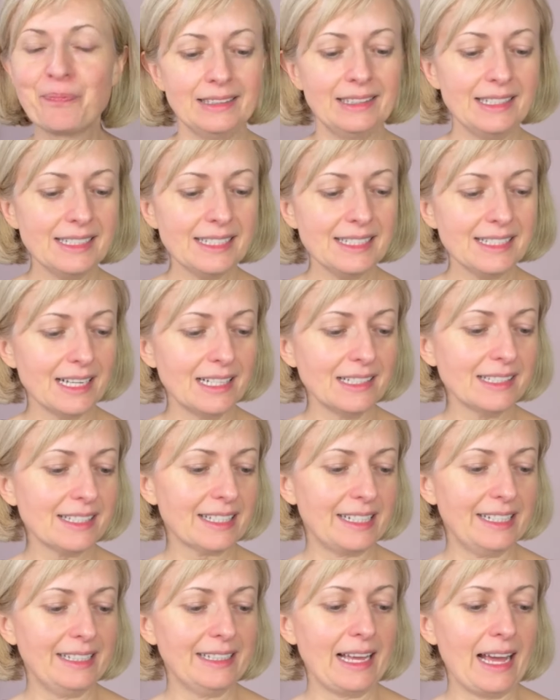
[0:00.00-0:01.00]
This
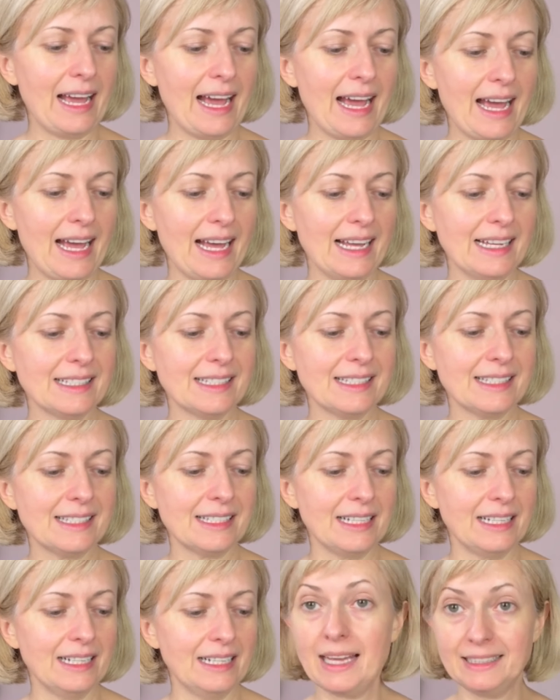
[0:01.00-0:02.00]
sunscreen has
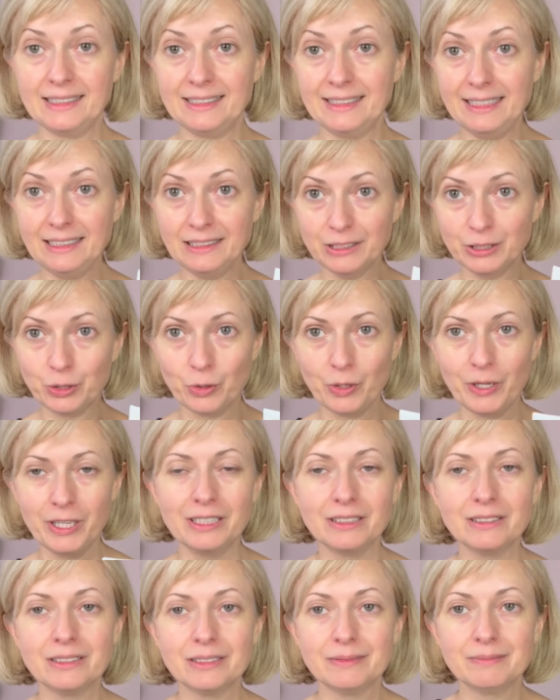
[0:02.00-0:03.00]
a tint to
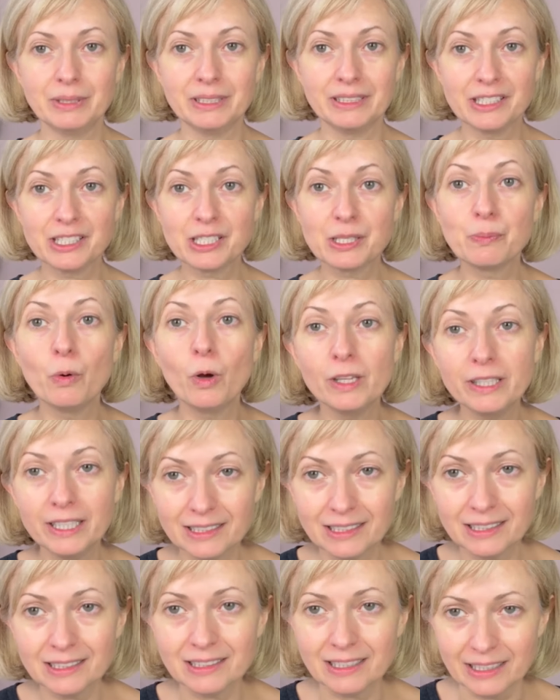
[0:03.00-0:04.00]
it, but it's more
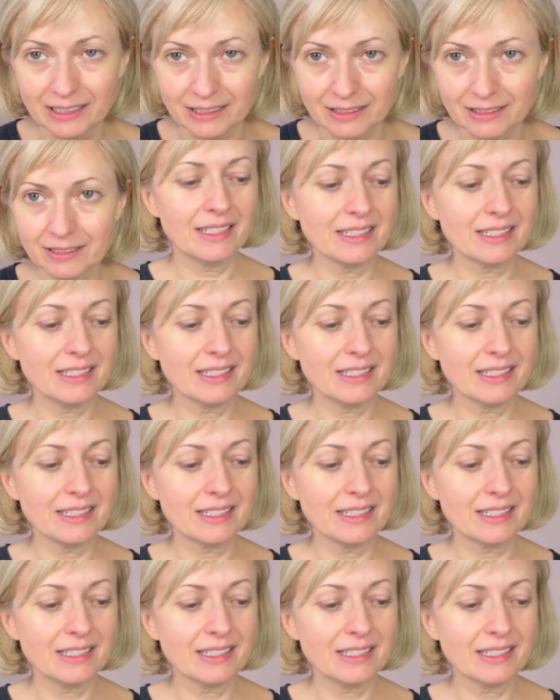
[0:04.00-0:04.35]
than a tint.